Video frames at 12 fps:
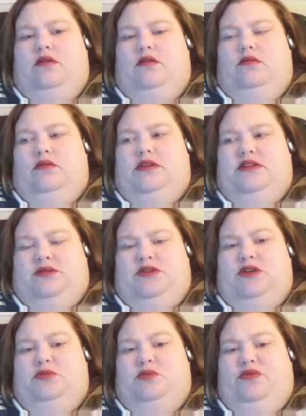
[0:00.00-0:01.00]
This was
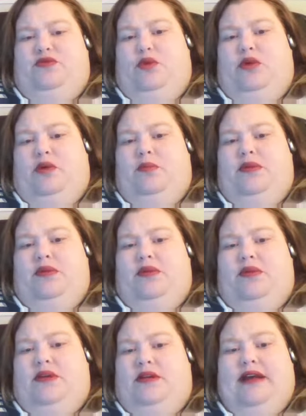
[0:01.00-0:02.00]
years before, but it had
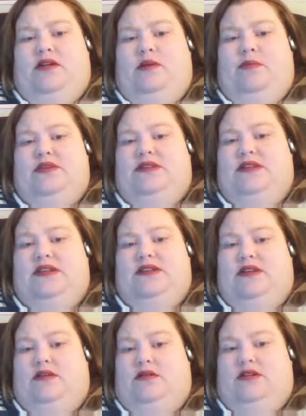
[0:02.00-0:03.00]
been acting up ever since
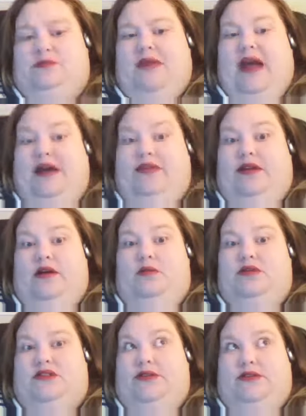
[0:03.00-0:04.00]
then because back then I
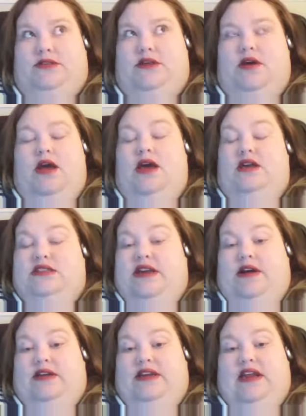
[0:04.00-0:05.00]
was
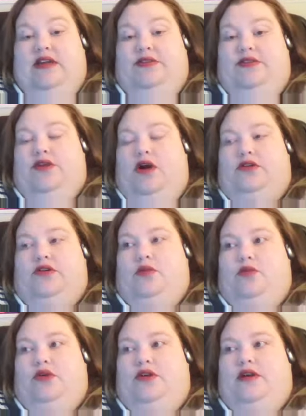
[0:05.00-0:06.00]
scared to death of the doctor
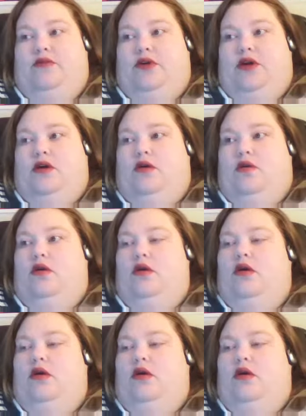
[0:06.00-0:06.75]
and wouldn't ever go.